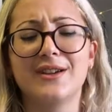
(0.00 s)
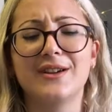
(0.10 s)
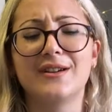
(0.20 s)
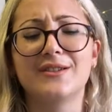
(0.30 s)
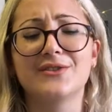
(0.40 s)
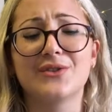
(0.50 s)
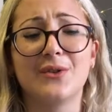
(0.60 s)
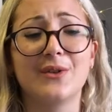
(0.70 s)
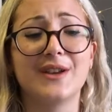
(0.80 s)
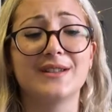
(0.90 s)
the girl
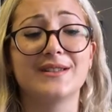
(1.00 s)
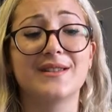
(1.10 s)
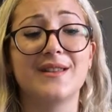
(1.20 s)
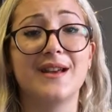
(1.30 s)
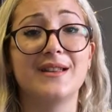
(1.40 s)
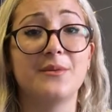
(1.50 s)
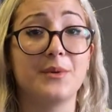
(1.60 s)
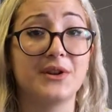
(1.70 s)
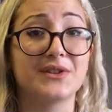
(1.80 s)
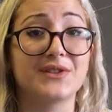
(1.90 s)
told us that the
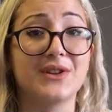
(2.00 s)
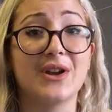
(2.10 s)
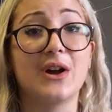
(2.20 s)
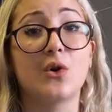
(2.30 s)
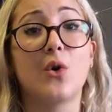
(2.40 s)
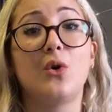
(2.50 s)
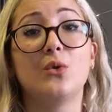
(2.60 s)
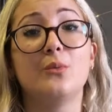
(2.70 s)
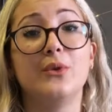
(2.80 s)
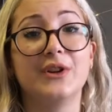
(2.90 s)
piercing are all
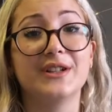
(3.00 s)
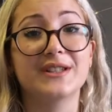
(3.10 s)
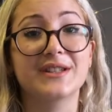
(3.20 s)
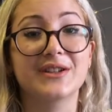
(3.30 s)
booked,